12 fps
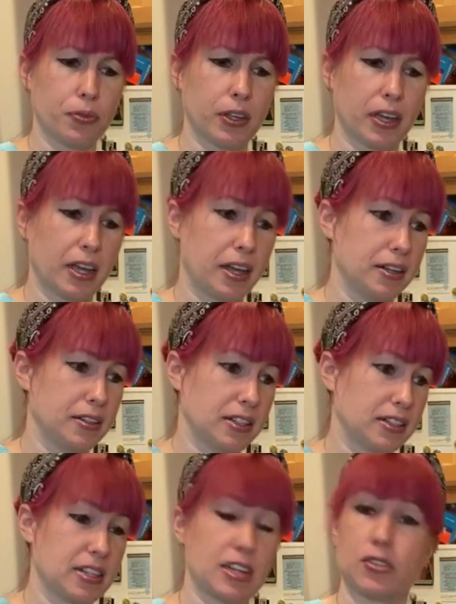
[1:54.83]
And
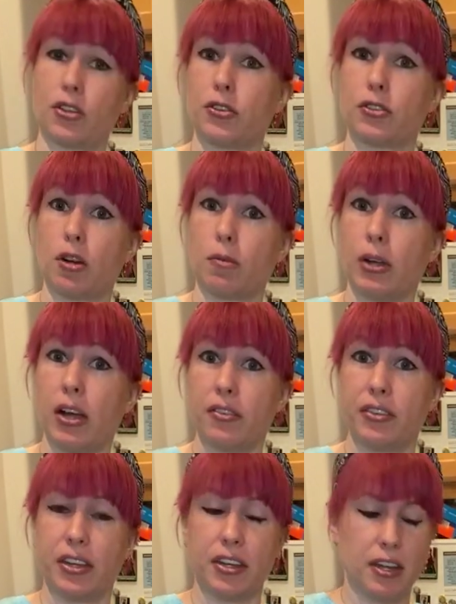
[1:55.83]
it takes all the trouble out of
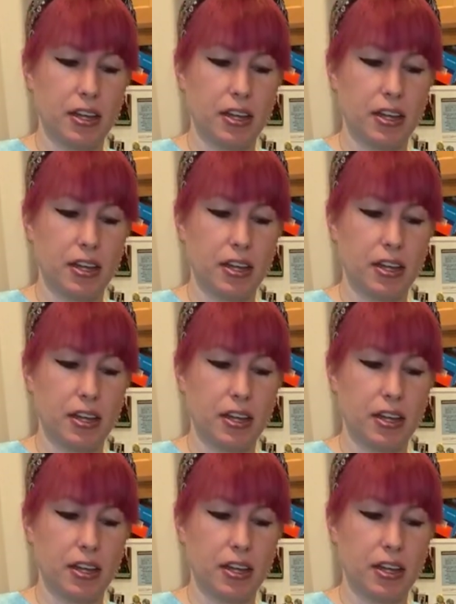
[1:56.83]
it.